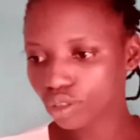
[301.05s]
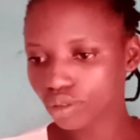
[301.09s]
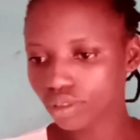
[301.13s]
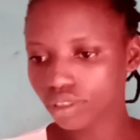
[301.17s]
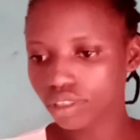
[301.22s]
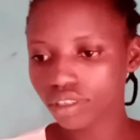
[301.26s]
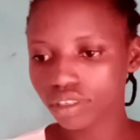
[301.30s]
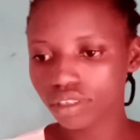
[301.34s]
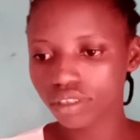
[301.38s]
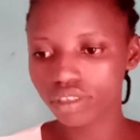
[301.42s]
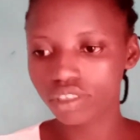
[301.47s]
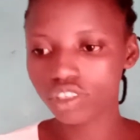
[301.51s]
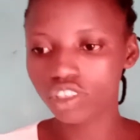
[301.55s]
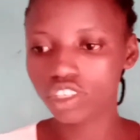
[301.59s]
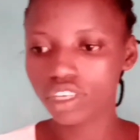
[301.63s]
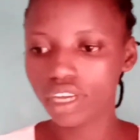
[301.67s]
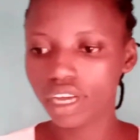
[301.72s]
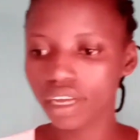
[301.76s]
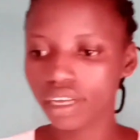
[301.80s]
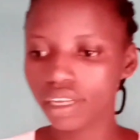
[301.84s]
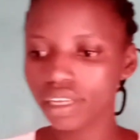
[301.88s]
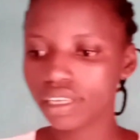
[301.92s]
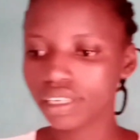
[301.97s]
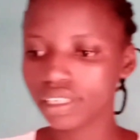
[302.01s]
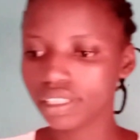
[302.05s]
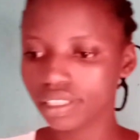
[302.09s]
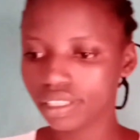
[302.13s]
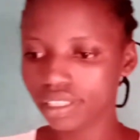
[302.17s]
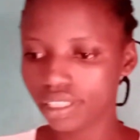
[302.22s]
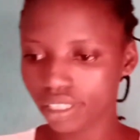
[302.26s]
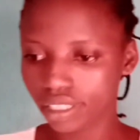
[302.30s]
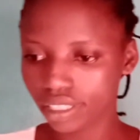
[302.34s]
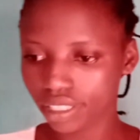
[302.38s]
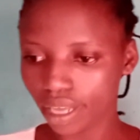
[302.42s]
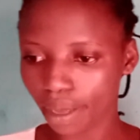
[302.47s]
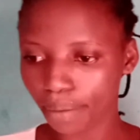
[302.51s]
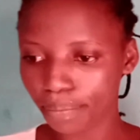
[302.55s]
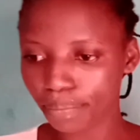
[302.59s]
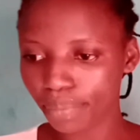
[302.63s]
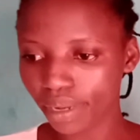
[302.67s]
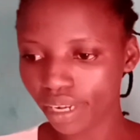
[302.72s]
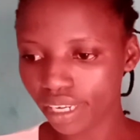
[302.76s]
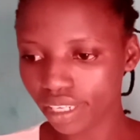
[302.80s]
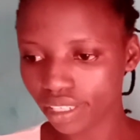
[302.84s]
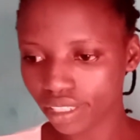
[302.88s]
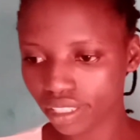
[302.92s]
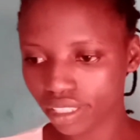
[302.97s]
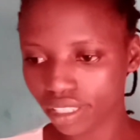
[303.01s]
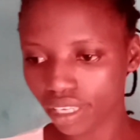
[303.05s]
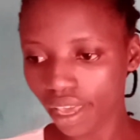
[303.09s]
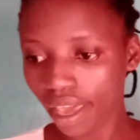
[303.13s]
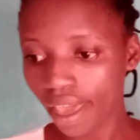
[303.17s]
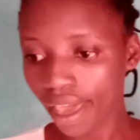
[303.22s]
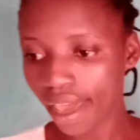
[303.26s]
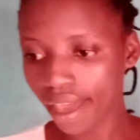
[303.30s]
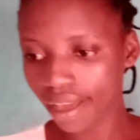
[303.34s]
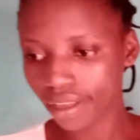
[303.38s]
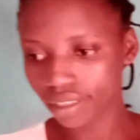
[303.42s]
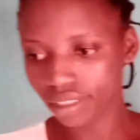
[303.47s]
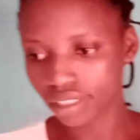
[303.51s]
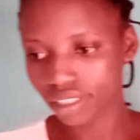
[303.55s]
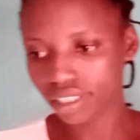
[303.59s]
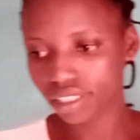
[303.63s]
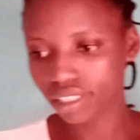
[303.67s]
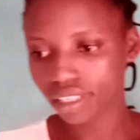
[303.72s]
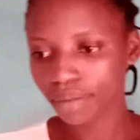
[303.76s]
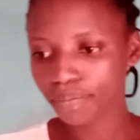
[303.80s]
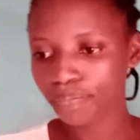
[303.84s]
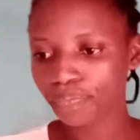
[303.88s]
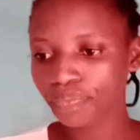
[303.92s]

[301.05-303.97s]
to the social disability, hence